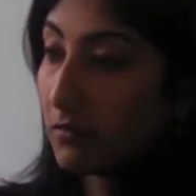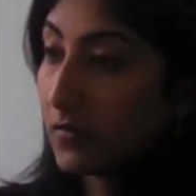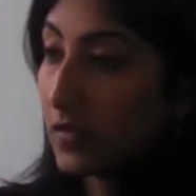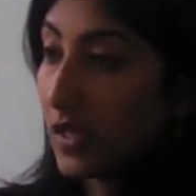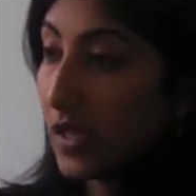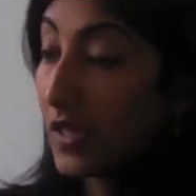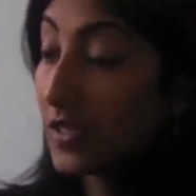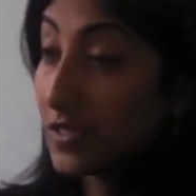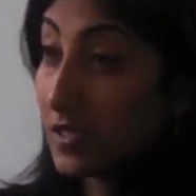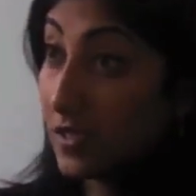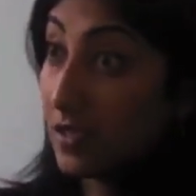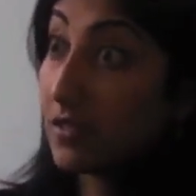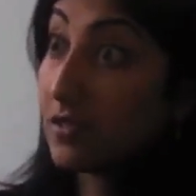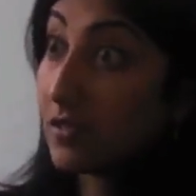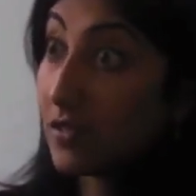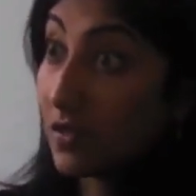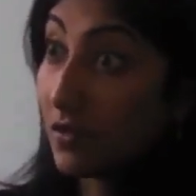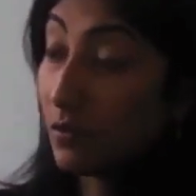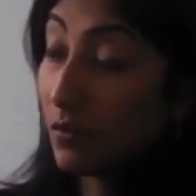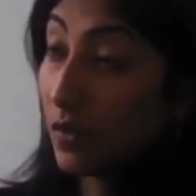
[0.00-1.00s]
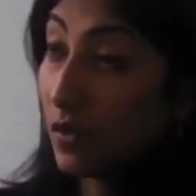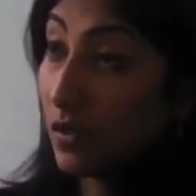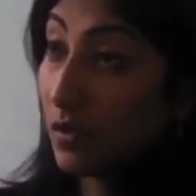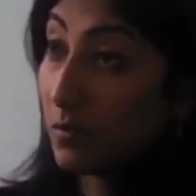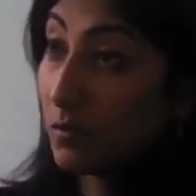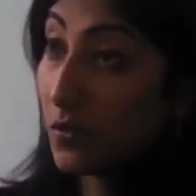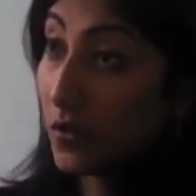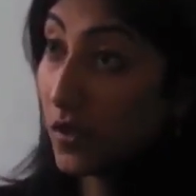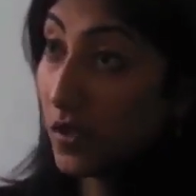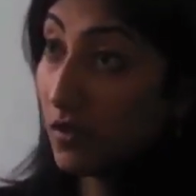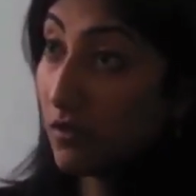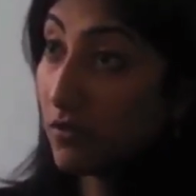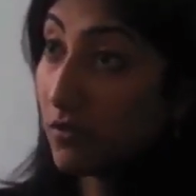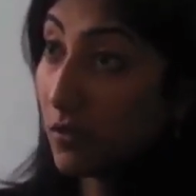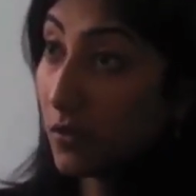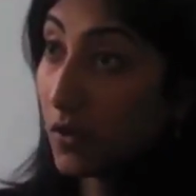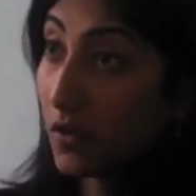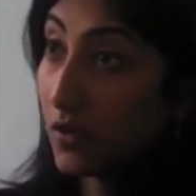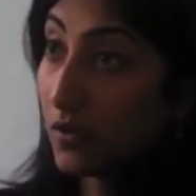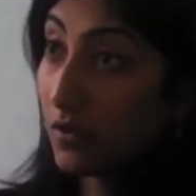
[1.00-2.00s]
the ideas that we're putting
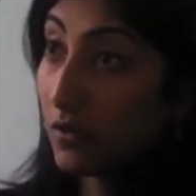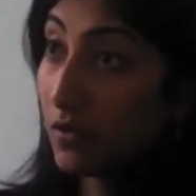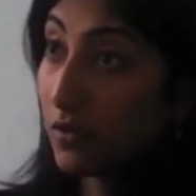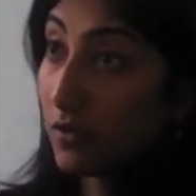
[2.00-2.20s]
forth,